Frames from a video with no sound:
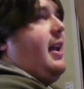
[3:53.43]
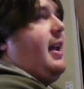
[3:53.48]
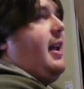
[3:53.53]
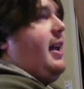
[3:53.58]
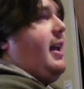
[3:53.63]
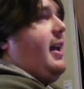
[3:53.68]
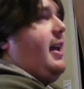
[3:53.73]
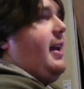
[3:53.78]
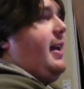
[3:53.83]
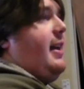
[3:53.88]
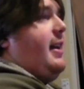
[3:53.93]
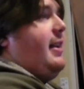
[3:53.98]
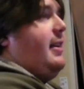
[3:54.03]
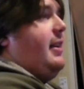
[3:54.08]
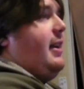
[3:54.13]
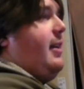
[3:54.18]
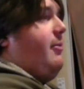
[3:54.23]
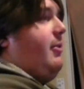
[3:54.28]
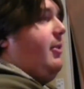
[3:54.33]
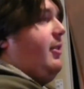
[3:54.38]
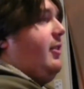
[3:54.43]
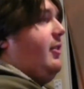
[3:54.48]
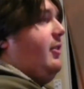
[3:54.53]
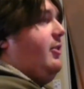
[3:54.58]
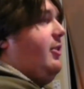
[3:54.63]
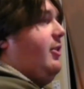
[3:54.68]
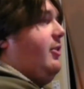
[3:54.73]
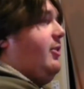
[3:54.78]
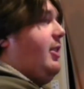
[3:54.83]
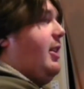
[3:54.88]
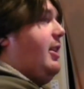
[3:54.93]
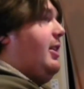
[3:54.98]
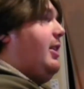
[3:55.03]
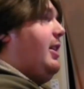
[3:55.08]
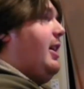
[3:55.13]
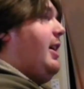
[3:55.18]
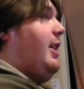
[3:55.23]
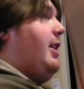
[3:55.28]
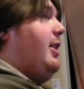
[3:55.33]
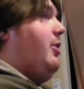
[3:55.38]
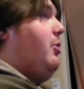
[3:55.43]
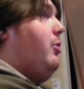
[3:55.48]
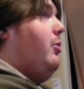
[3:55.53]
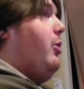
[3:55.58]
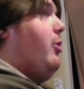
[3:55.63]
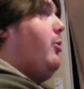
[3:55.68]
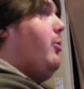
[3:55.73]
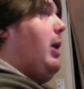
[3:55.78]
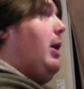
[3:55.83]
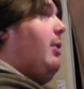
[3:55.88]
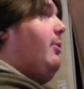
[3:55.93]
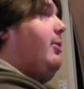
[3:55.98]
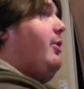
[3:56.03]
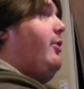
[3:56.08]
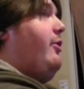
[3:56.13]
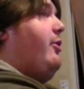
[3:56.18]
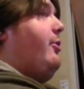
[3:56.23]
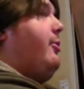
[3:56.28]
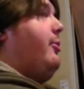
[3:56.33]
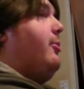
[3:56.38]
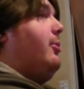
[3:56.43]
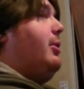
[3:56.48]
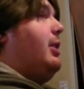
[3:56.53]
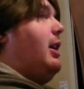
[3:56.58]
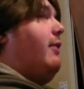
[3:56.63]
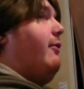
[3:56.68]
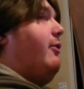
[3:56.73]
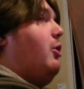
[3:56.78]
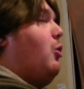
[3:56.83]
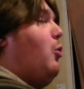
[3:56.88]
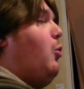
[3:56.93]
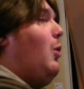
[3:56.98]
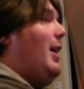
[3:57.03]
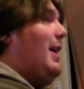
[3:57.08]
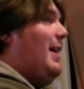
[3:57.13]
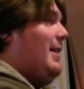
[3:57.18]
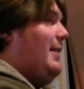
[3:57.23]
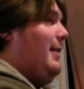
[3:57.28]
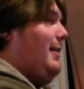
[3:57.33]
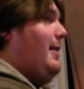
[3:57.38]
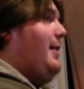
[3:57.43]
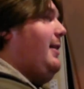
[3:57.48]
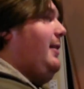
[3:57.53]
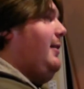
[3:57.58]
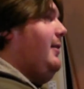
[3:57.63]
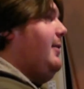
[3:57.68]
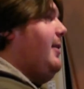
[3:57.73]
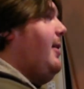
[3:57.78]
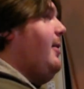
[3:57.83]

And everything's just going to kind of go out into kind of a quietness.